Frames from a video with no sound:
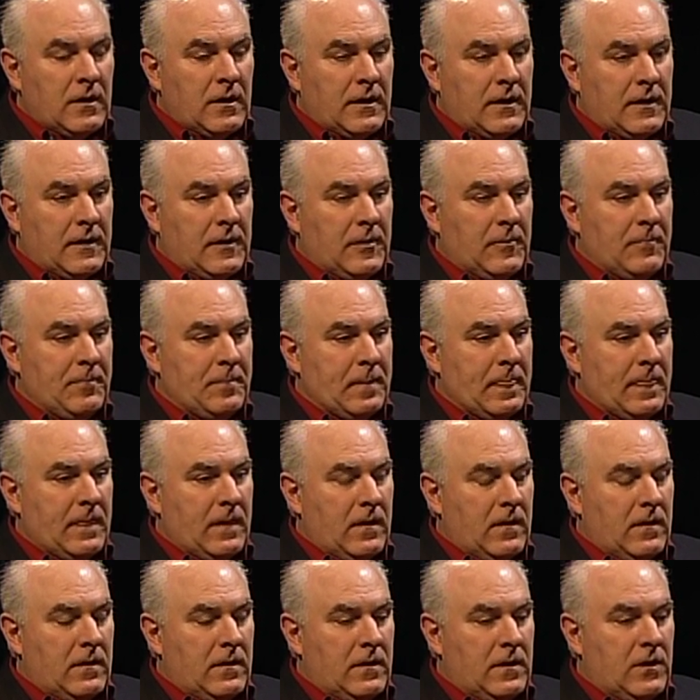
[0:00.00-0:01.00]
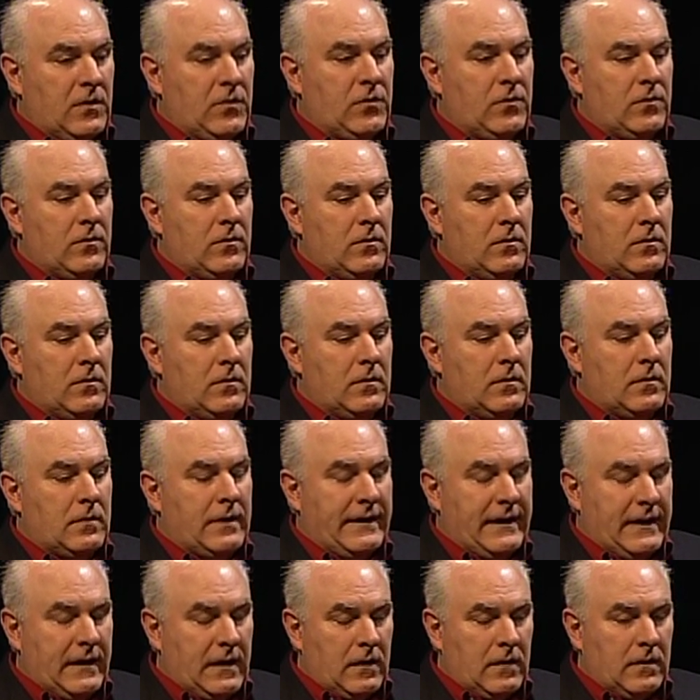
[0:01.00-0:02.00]
Um, this
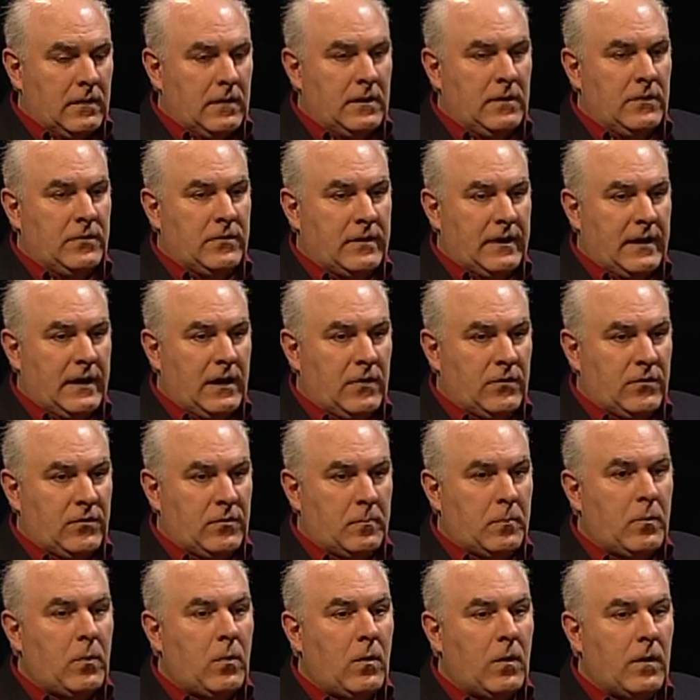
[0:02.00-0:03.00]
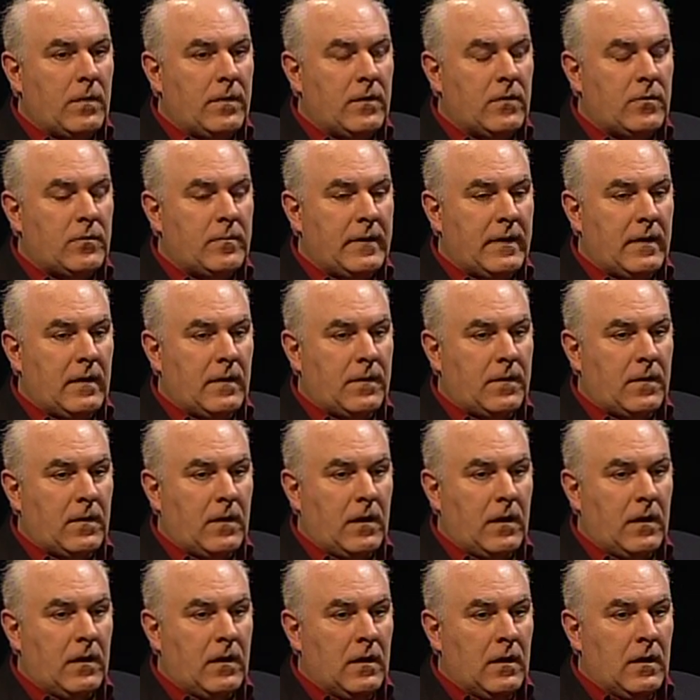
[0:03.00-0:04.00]
town, these towns support this
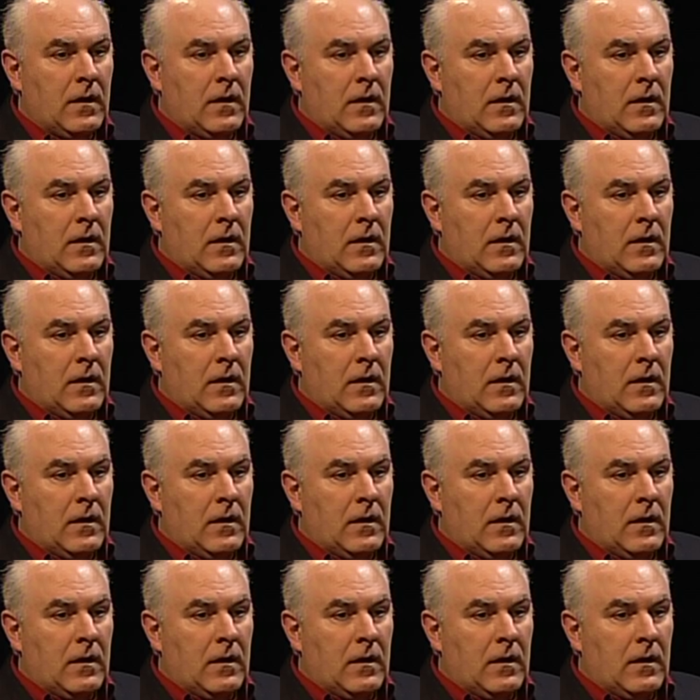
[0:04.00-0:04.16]
marathon.